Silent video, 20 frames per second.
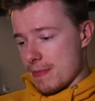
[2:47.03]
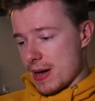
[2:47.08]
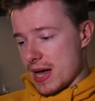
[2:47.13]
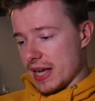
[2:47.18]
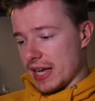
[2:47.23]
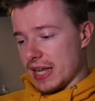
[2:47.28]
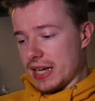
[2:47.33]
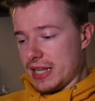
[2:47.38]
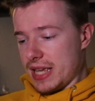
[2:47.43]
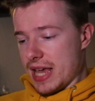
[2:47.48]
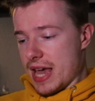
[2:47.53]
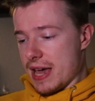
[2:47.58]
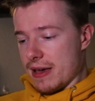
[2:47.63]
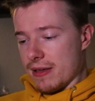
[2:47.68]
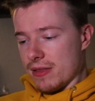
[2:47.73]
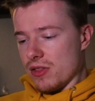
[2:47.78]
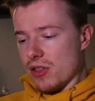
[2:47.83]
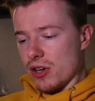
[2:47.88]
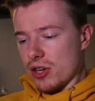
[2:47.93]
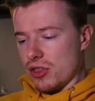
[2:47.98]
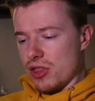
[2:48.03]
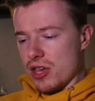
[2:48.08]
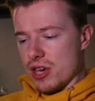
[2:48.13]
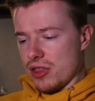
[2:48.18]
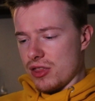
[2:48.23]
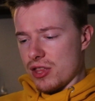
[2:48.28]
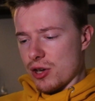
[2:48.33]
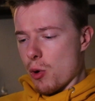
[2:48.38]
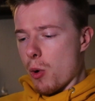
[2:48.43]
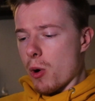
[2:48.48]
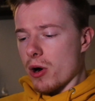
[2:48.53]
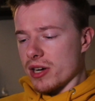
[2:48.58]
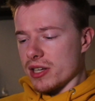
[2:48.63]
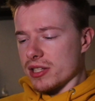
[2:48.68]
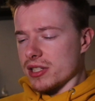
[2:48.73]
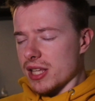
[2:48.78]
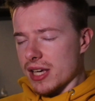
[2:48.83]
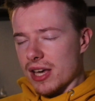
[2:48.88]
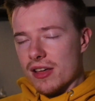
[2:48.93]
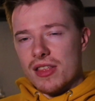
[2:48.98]
Banging. Yeah, the
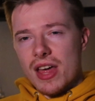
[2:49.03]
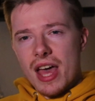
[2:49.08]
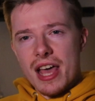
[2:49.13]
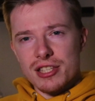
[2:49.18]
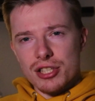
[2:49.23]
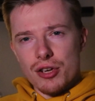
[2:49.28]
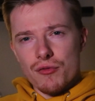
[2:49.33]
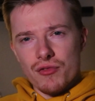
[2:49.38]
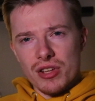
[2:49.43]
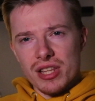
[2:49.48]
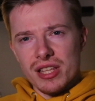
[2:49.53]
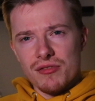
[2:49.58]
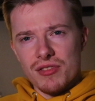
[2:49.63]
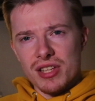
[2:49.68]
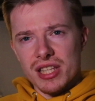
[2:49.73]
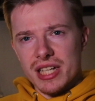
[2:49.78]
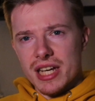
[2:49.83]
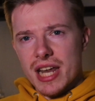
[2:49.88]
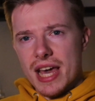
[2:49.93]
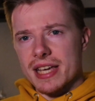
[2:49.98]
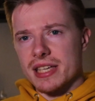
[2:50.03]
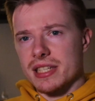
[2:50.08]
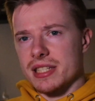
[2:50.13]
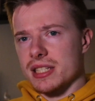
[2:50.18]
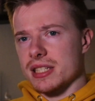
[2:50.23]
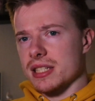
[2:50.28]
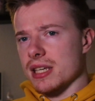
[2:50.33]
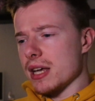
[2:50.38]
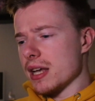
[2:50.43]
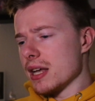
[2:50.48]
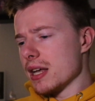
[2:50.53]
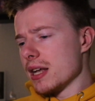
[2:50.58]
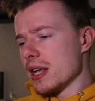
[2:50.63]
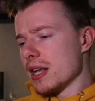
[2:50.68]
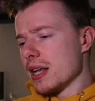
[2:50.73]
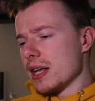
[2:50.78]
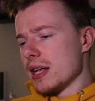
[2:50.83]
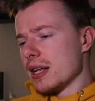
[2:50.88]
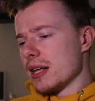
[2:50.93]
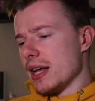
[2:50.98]
coordinates thing, it's a really, really nice
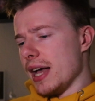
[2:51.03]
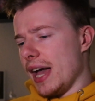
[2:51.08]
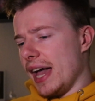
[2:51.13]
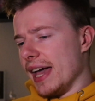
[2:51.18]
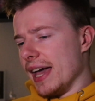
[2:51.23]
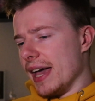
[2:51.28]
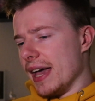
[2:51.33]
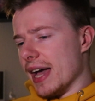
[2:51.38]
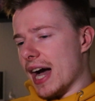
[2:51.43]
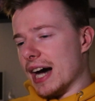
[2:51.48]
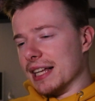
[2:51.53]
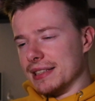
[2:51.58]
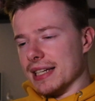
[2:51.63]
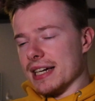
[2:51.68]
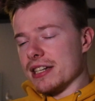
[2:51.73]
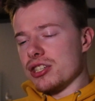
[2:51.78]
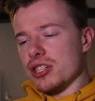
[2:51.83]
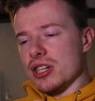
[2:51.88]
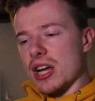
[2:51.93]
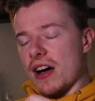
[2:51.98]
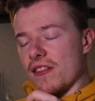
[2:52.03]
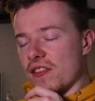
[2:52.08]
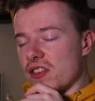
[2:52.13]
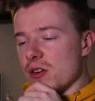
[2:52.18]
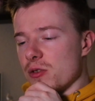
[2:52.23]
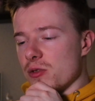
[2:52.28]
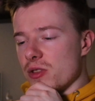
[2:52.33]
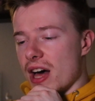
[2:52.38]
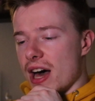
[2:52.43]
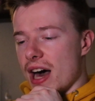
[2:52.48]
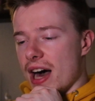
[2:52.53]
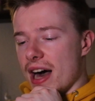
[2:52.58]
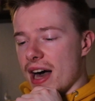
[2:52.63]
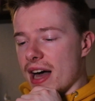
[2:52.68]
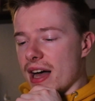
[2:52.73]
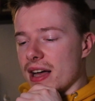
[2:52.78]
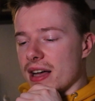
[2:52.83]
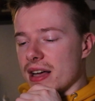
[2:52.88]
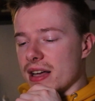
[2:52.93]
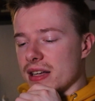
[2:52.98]
addition. I feel
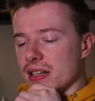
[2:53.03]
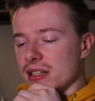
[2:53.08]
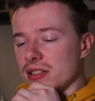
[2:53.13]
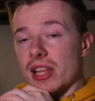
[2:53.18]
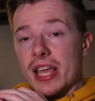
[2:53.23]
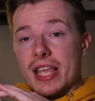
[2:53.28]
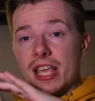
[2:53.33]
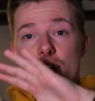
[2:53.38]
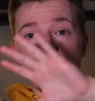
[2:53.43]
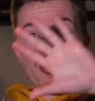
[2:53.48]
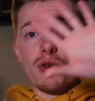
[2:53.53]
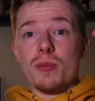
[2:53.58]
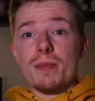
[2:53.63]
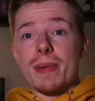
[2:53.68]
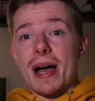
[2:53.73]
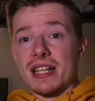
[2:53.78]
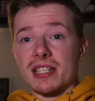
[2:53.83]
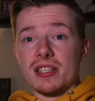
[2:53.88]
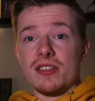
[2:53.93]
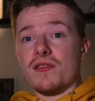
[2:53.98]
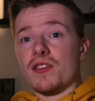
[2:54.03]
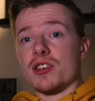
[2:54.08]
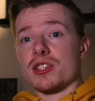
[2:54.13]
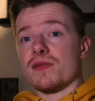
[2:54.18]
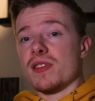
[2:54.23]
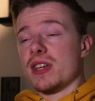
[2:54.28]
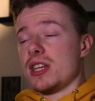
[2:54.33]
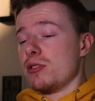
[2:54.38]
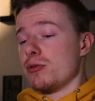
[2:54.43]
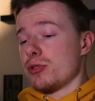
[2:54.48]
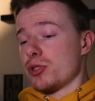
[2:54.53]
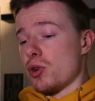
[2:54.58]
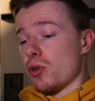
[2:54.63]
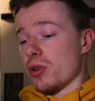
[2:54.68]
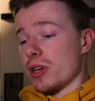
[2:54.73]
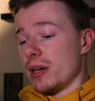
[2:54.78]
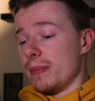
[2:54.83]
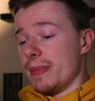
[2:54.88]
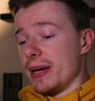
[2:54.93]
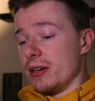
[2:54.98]
that, like, going back to the first video
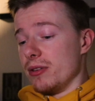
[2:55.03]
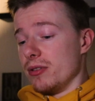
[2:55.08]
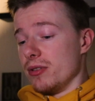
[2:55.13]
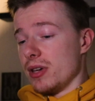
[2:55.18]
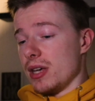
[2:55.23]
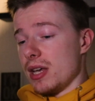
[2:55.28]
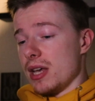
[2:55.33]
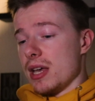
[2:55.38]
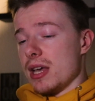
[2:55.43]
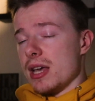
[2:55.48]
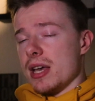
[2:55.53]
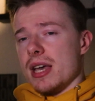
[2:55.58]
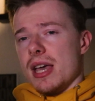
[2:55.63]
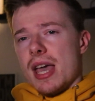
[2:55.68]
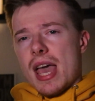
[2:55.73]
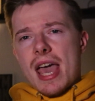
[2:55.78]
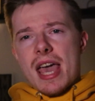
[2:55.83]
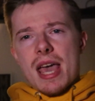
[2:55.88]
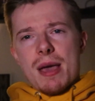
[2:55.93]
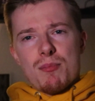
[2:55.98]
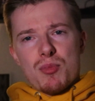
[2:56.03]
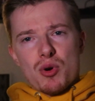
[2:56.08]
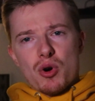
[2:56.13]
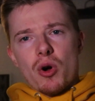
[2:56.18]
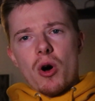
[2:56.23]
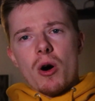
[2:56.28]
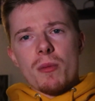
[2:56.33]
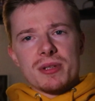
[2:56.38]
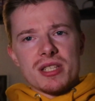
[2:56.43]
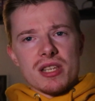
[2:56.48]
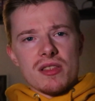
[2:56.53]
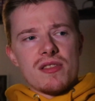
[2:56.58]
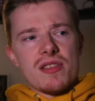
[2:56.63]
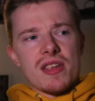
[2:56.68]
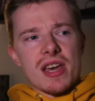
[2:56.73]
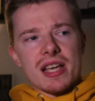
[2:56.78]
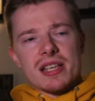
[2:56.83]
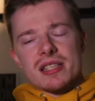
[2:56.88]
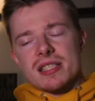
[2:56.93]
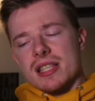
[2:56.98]
talking about props and
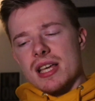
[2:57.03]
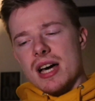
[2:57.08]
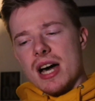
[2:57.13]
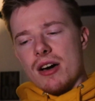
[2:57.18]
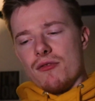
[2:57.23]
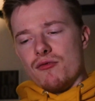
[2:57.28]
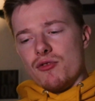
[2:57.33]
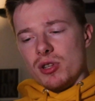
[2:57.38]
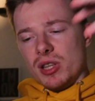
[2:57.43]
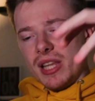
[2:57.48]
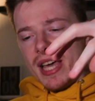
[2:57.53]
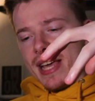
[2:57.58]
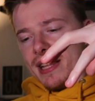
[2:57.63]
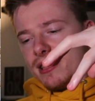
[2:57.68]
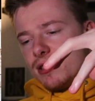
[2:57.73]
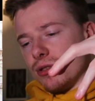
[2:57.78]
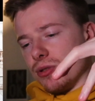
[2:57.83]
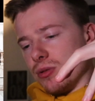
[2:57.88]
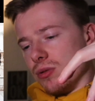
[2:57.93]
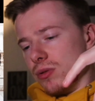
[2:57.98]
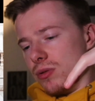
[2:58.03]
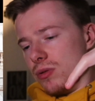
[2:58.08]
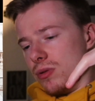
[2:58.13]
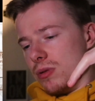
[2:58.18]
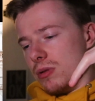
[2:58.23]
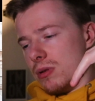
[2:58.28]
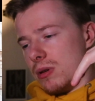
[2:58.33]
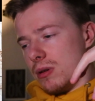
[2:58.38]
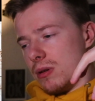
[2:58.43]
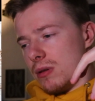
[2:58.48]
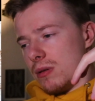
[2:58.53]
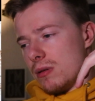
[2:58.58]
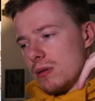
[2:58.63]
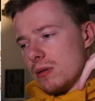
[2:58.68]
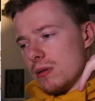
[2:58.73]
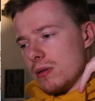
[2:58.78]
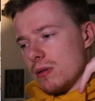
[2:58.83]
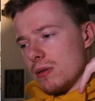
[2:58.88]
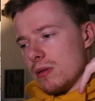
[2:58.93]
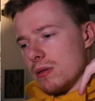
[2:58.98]
things that relate to
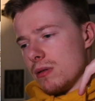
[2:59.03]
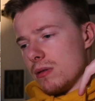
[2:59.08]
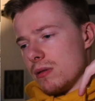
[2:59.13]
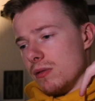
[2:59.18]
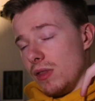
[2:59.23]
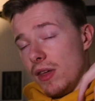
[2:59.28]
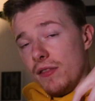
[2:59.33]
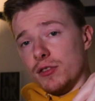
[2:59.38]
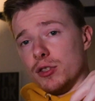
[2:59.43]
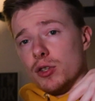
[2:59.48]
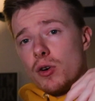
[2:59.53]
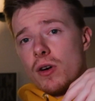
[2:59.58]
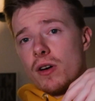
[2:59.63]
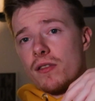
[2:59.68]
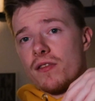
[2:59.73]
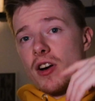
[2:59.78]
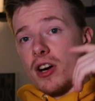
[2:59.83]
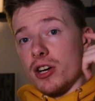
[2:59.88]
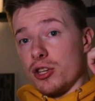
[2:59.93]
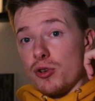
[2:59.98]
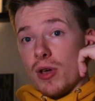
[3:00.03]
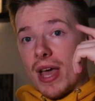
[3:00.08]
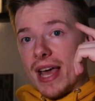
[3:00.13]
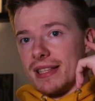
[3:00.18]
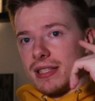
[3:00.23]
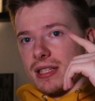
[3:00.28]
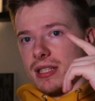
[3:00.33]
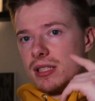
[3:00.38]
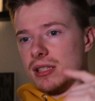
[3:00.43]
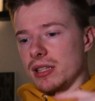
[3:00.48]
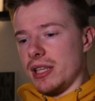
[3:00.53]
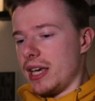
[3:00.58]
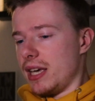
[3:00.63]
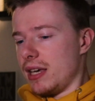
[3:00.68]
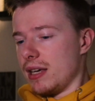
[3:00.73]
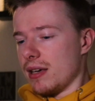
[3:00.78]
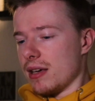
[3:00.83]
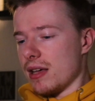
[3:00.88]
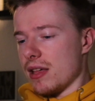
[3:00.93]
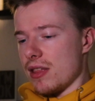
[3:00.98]
the photographer and you
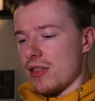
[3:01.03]
instantly